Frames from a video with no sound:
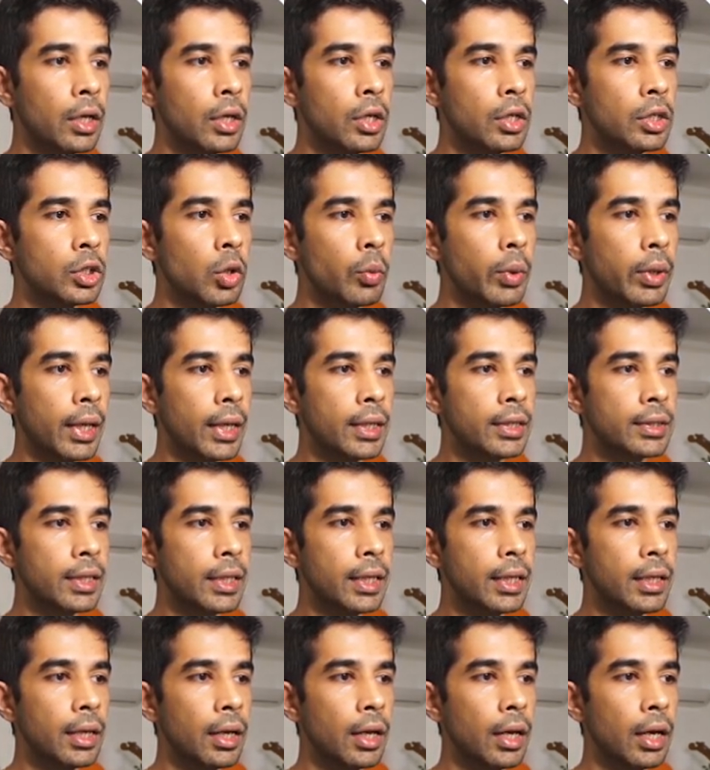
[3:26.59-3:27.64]
So we can
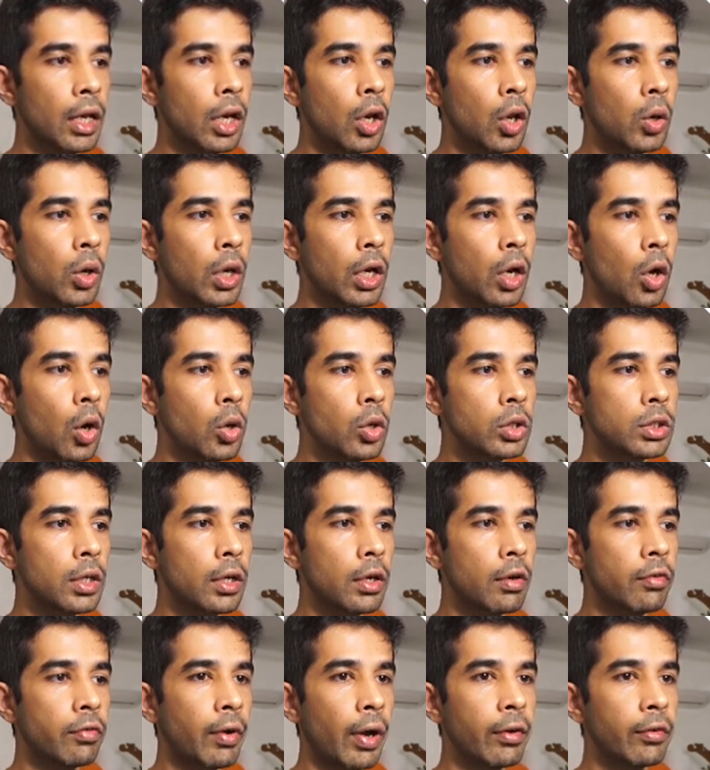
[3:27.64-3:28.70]
see a localhost
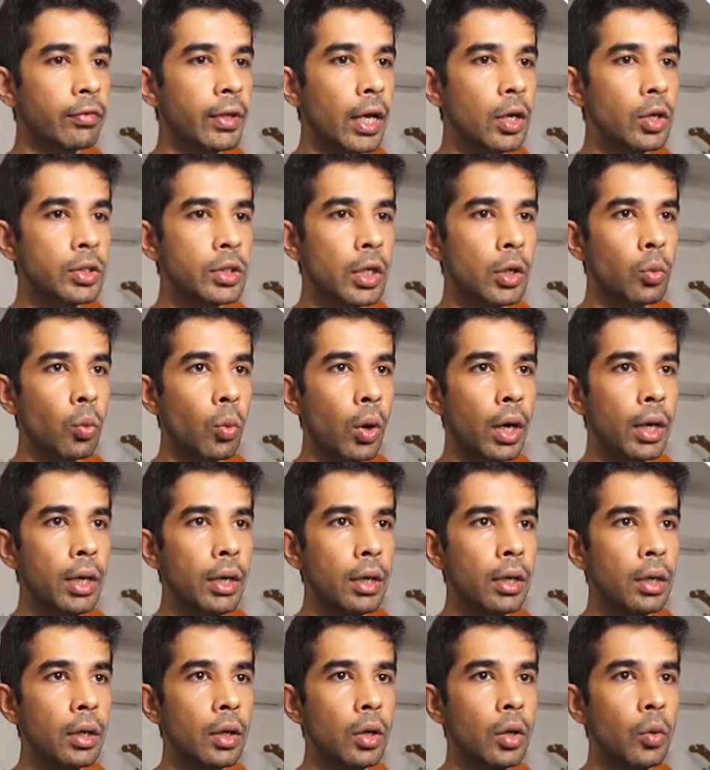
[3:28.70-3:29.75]
5001,
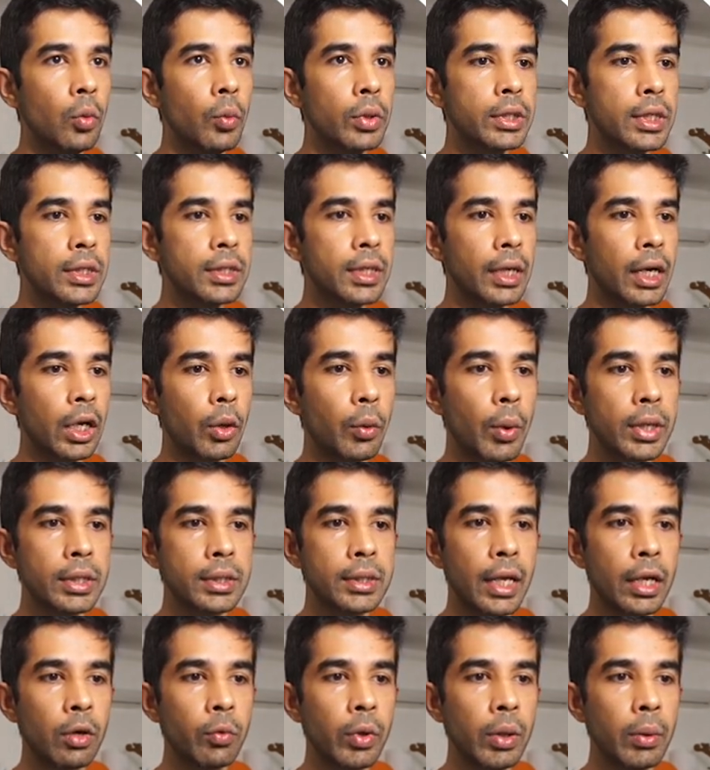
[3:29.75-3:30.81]
which is the request
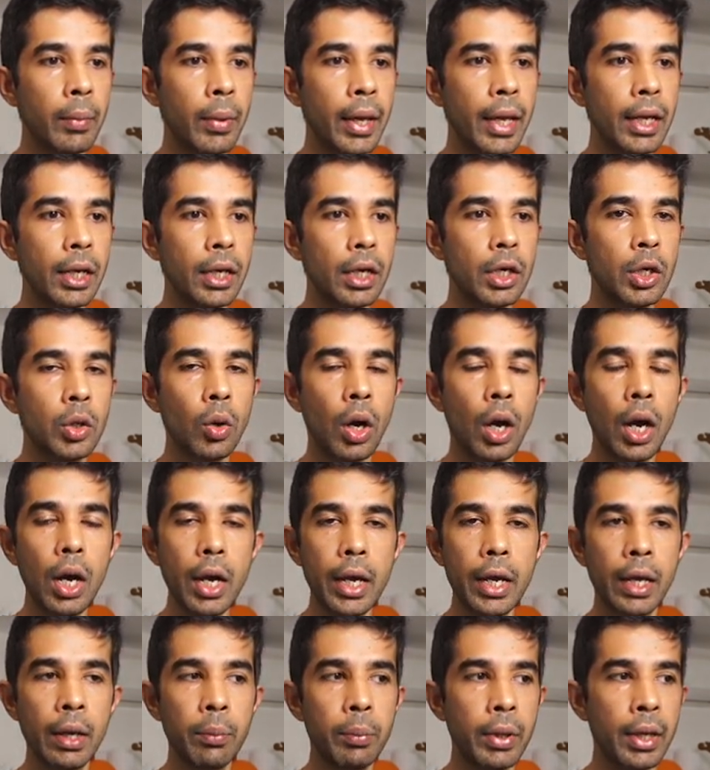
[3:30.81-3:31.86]
that we make to our
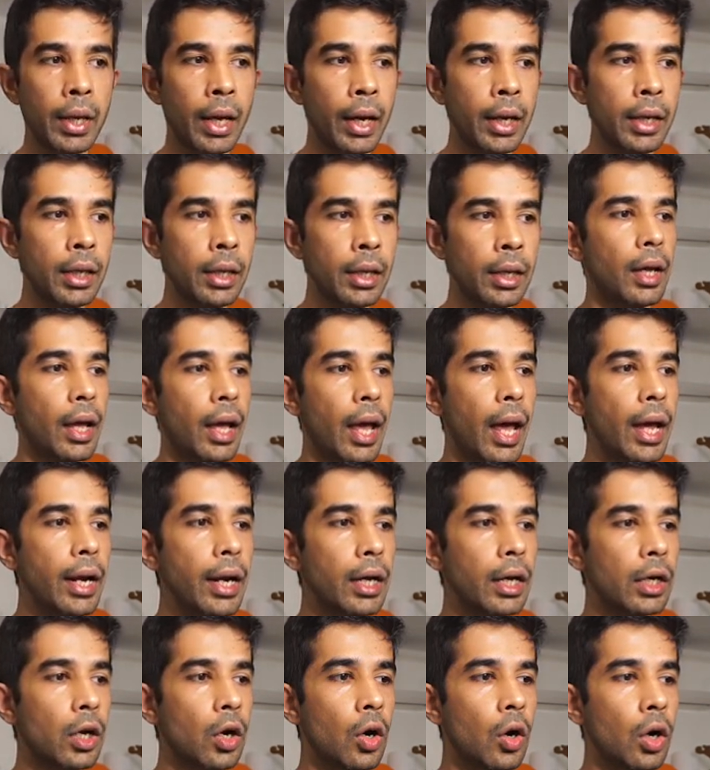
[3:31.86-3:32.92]
API, and
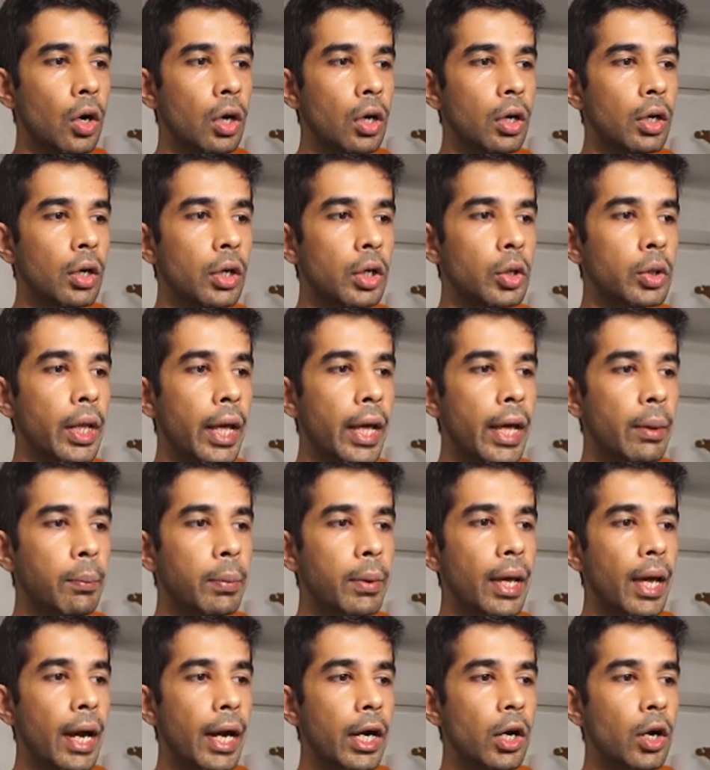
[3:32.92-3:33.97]
a call to the
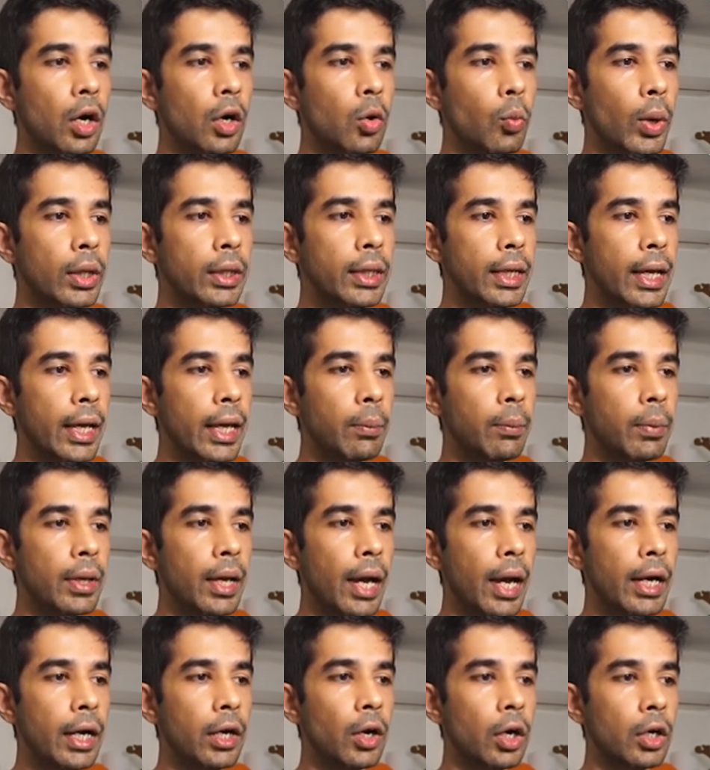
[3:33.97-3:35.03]

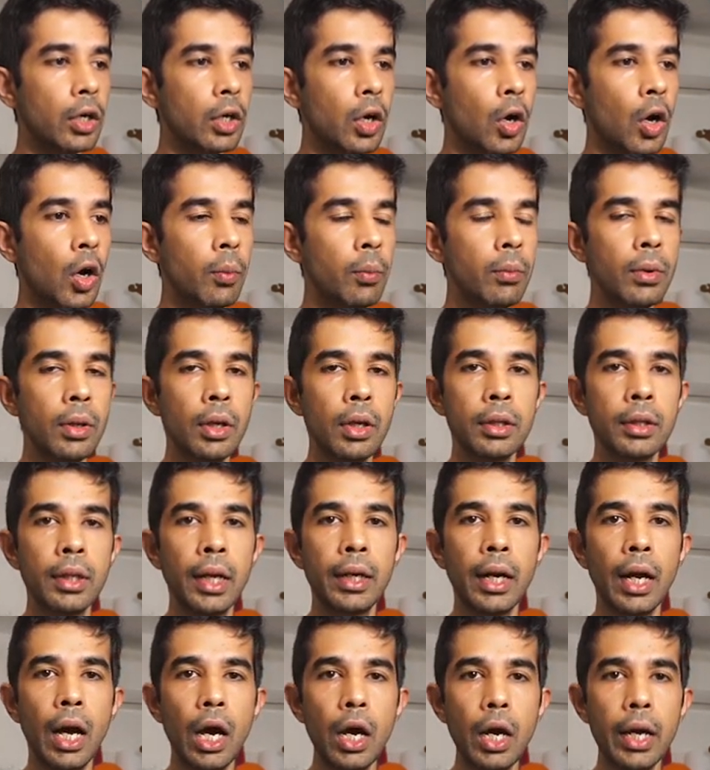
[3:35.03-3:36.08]
api.weatherapi.com that
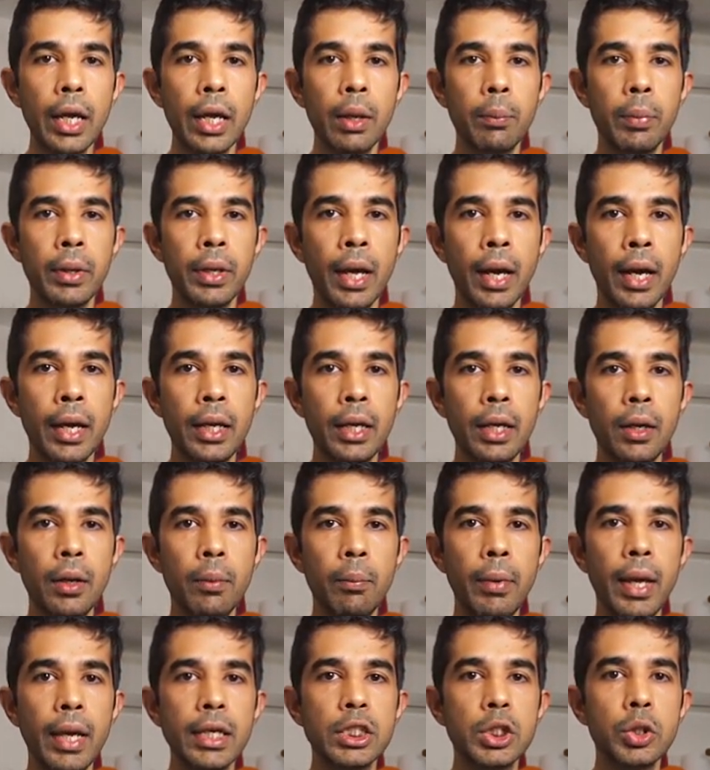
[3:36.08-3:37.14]
our API
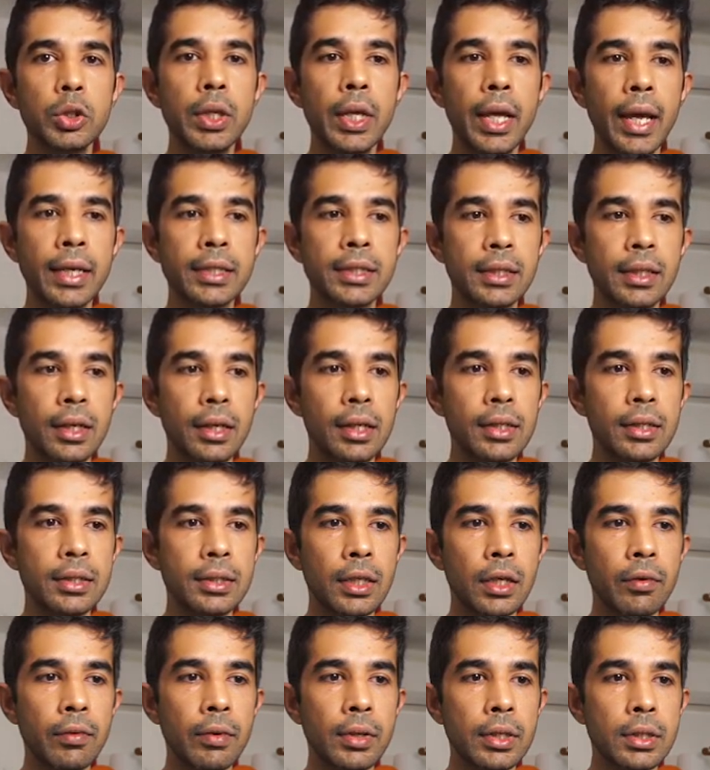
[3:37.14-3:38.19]
makes to the external
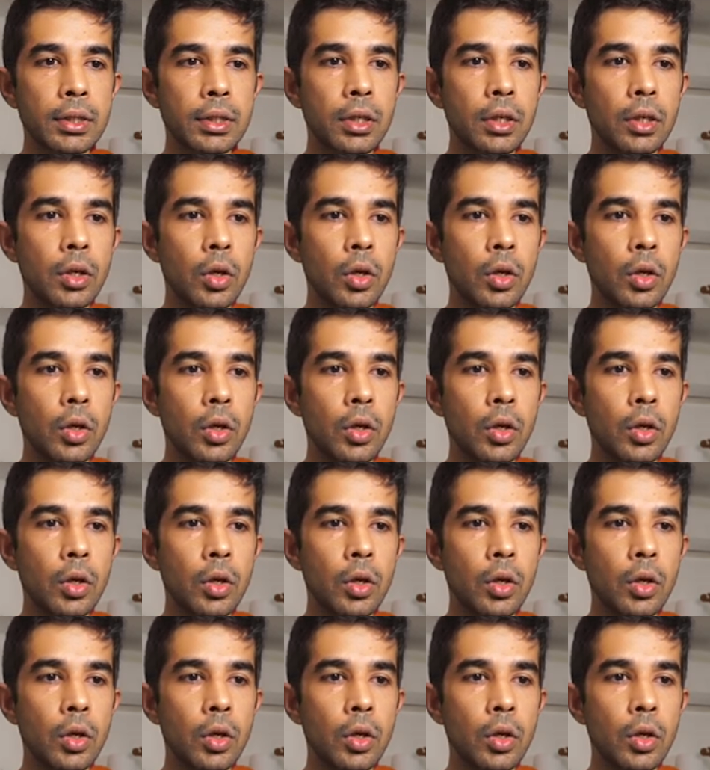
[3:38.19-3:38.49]
servers.